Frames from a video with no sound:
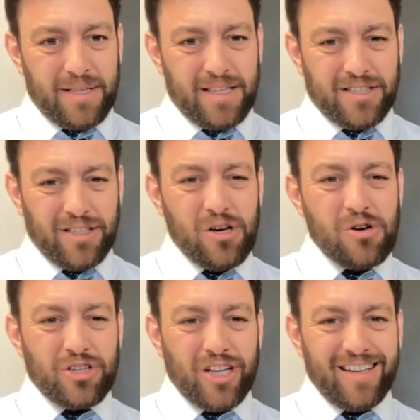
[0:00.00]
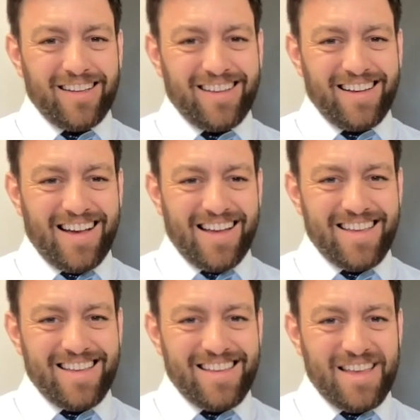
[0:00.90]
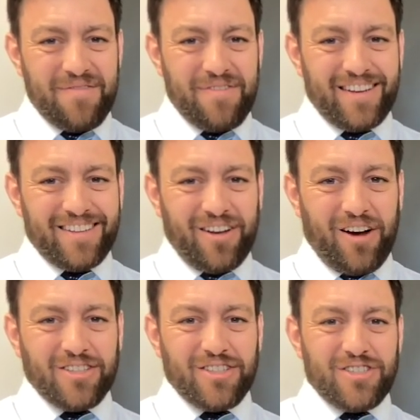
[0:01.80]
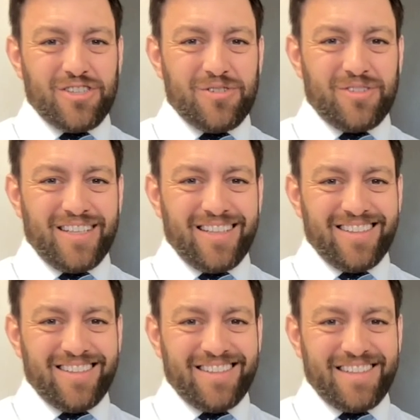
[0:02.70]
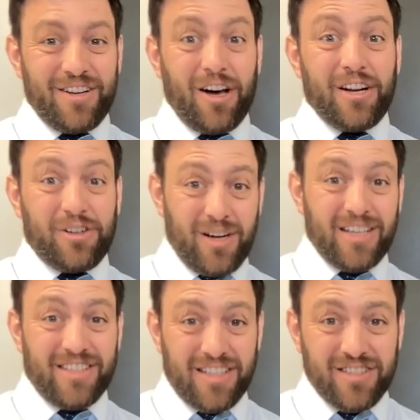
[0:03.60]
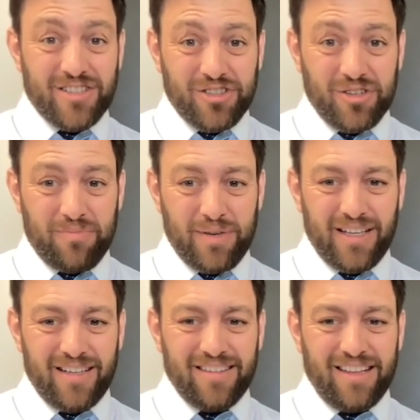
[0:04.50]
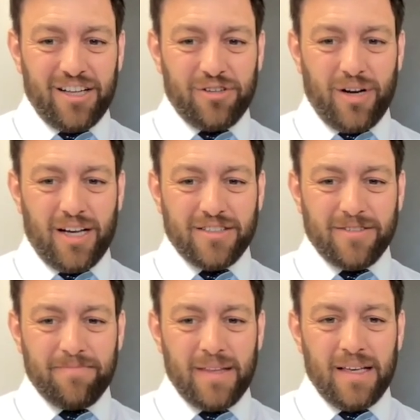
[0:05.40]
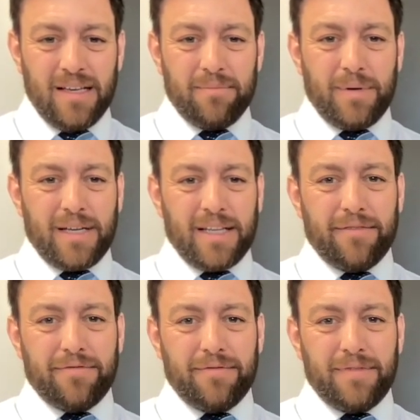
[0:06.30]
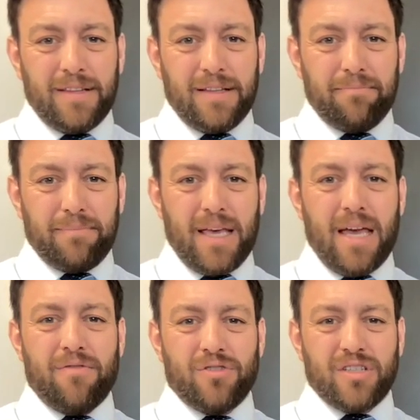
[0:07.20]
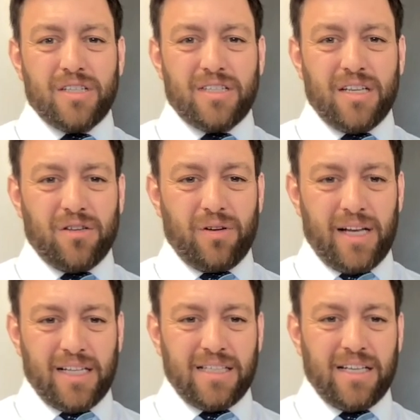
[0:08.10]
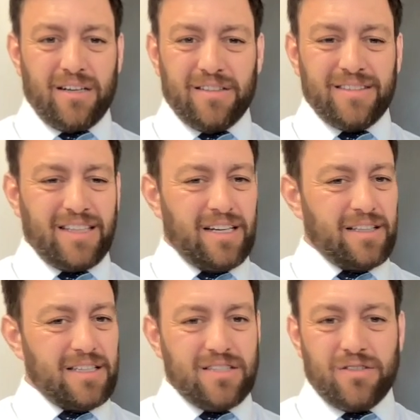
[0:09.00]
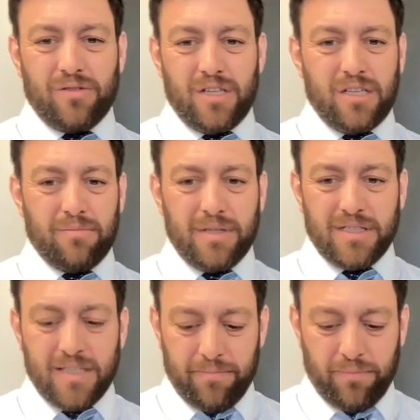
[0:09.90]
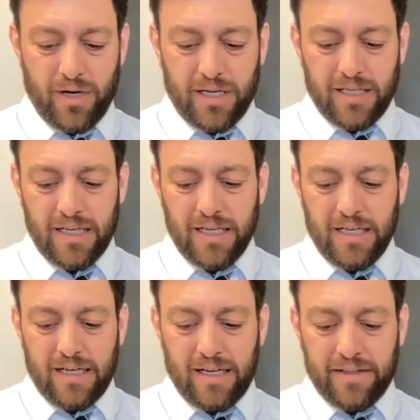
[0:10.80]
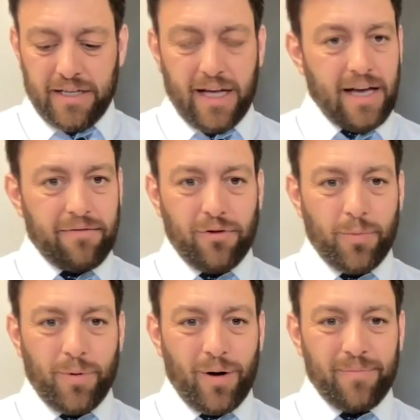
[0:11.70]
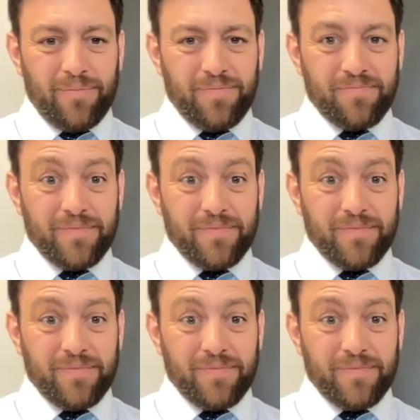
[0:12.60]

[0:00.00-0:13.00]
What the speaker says: solution if it causes you to not address things that should be addressed. But if behaviors continue and I can tell now these two need to be separated, then I have no problem